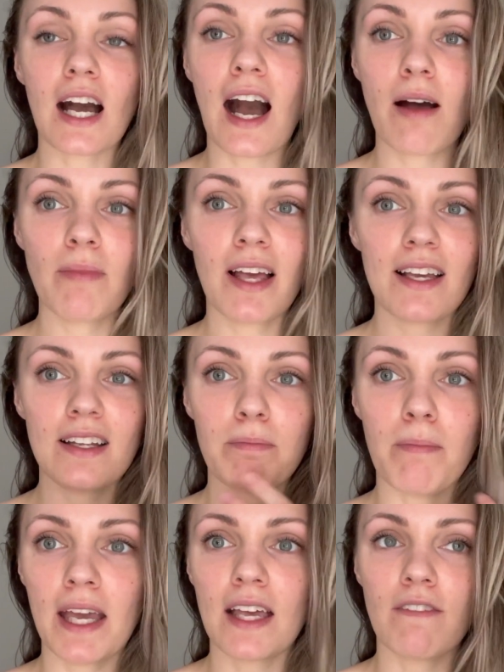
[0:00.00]
I'm like
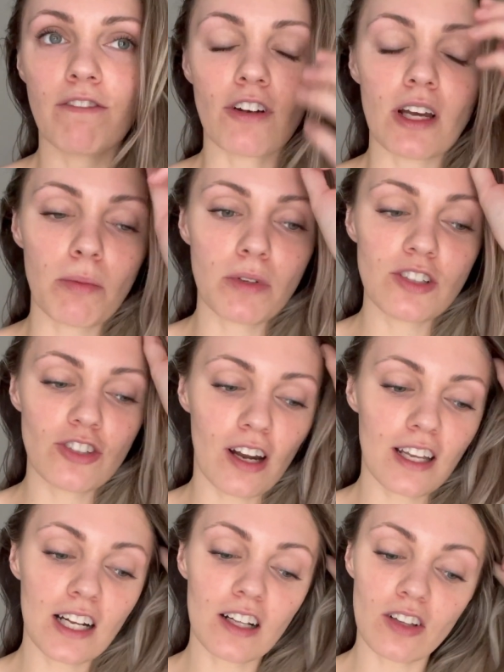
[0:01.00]
makeup free. I'm gonna try to
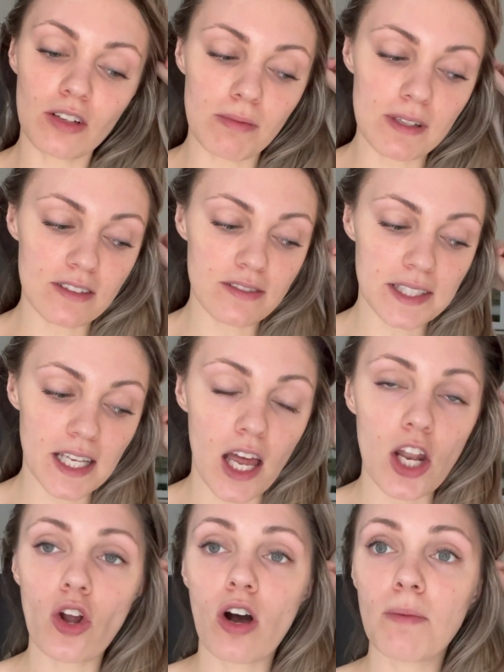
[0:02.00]
get a little bit of
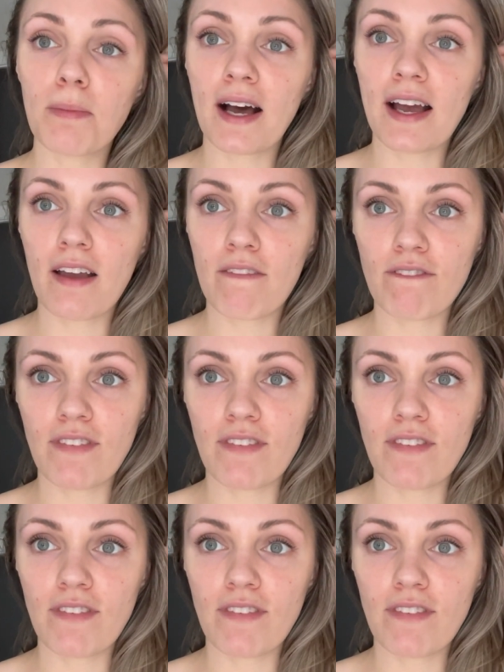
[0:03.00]
sun on my